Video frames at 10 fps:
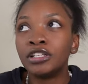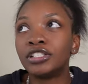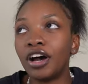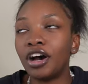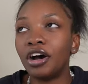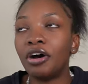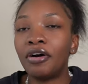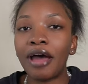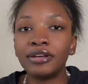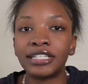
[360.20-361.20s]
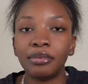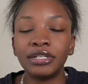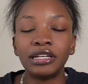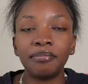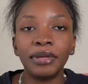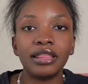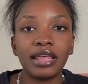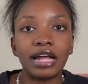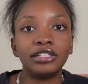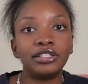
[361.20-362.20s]
so I was able to submit
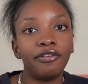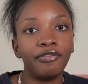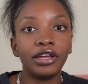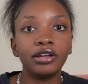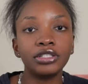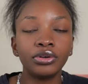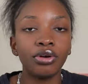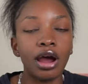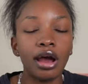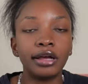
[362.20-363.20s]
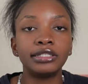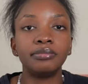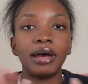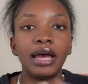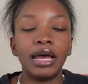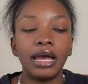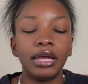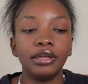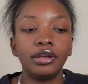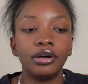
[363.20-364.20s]
that. So fingers crossed
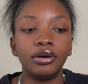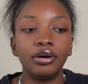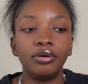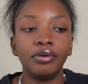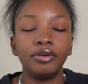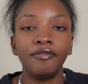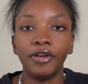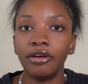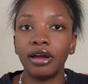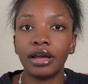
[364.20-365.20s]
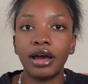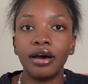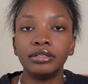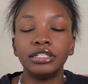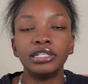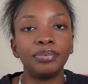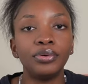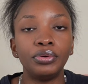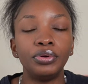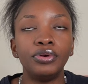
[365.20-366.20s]
my, you know, Faire account is
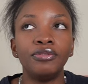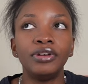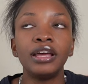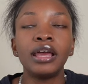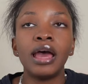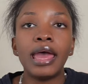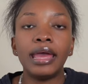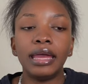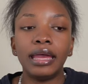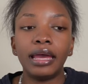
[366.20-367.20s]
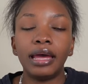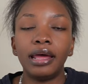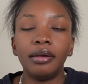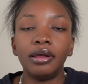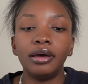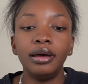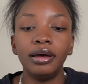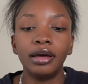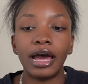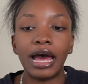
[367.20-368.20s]
approved and
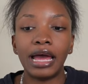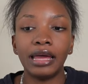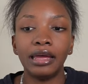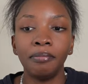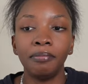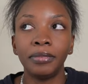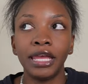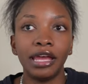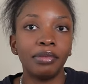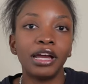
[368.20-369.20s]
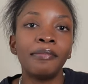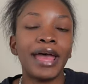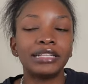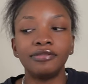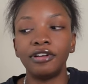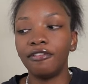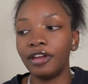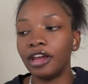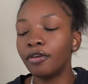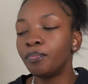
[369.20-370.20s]
I can become active on
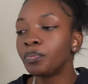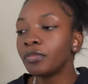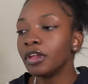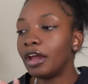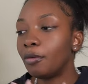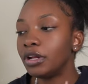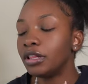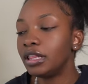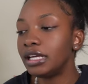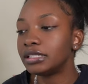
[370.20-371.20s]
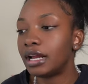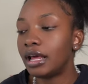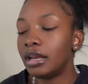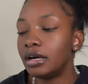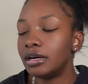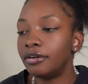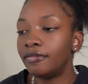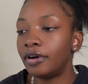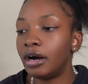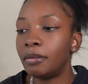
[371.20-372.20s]
Faire. And one of the things that I
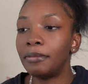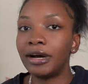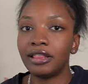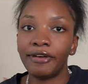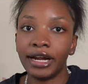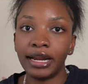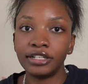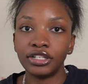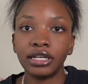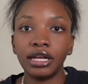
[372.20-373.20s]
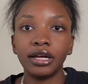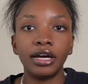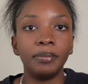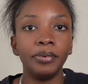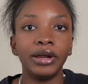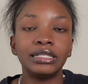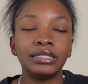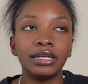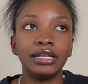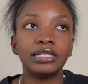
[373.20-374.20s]
love um, about the fact that I just got a cup press
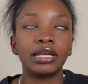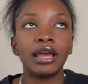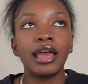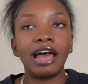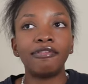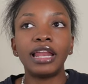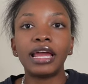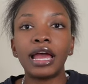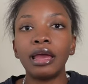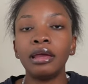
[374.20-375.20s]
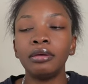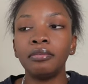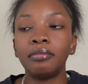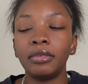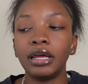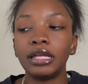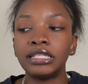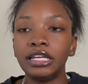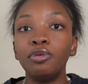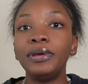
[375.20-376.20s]
is I feel like I it
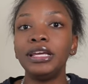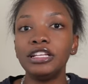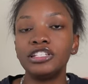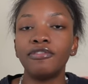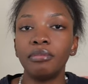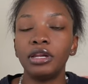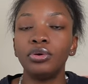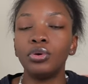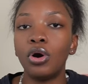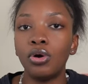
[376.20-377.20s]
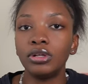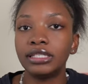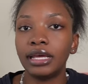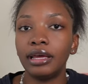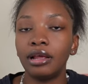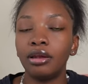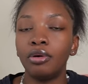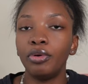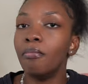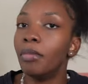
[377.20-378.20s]
will be easier for me to do
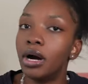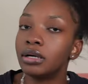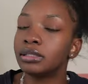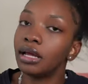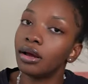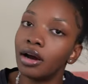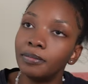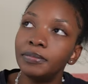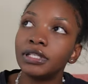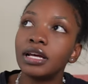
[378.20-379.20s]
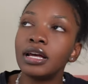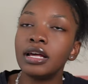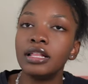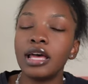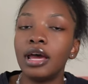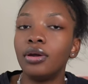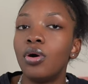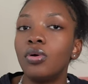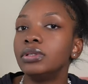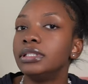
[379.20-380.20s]
wholesale with mugs and cups than
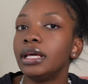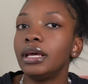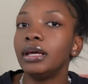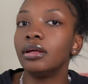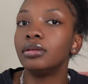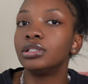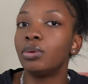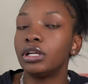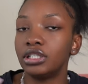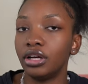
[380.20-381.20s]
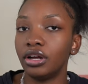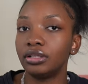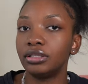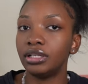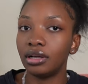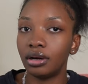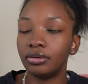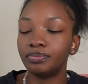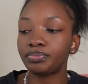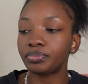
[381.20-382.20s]
wholesale sweatshirts, you know?